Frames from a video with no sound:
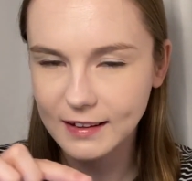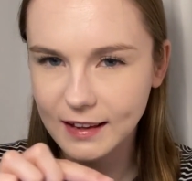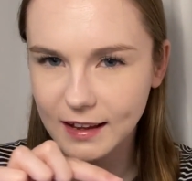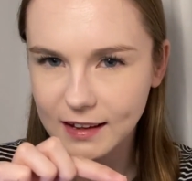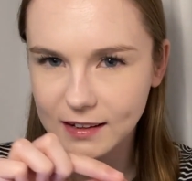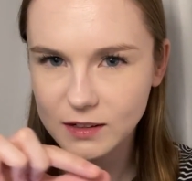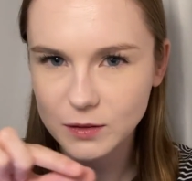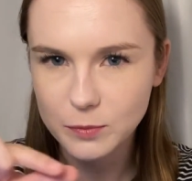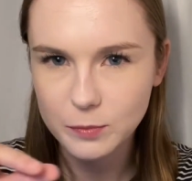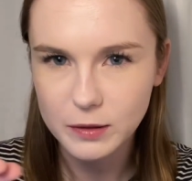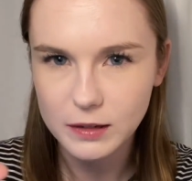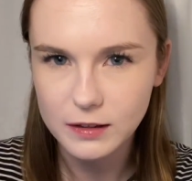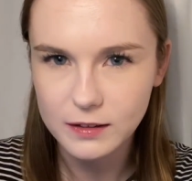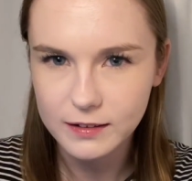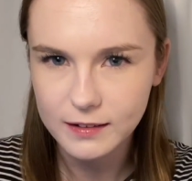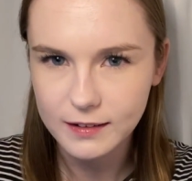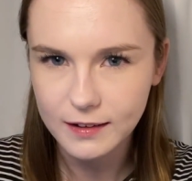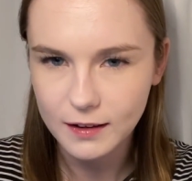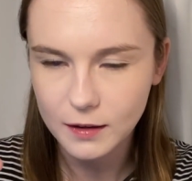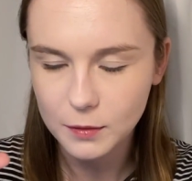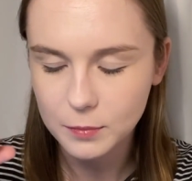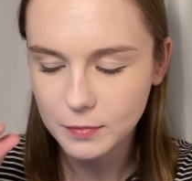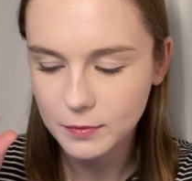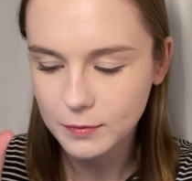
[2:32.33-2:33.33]
caterpillar
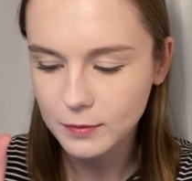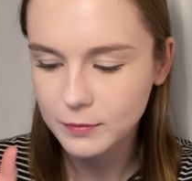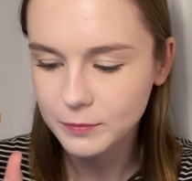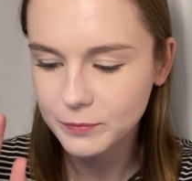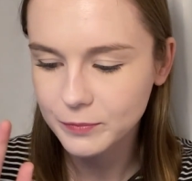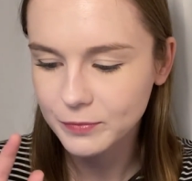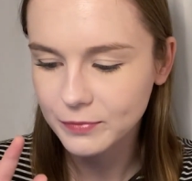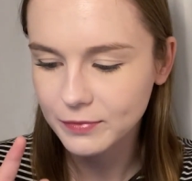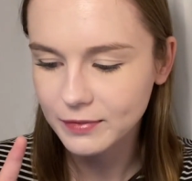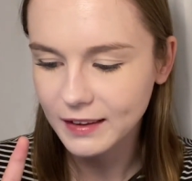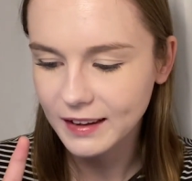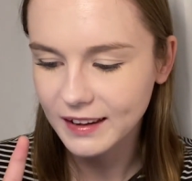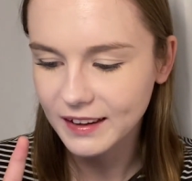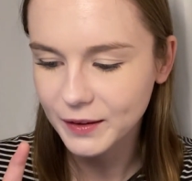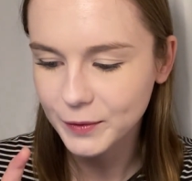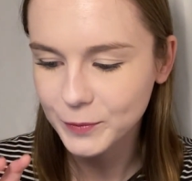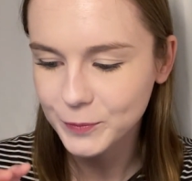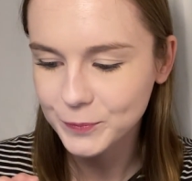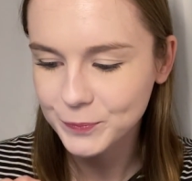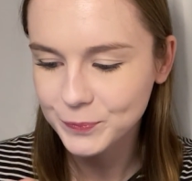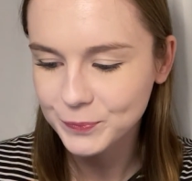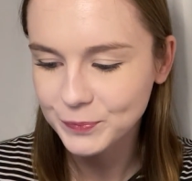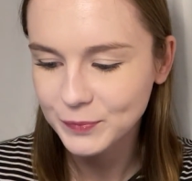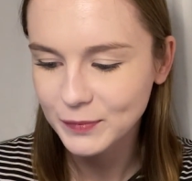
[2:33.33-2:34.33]
type
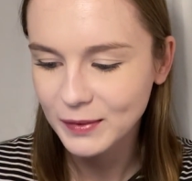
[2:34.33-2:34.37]
thing.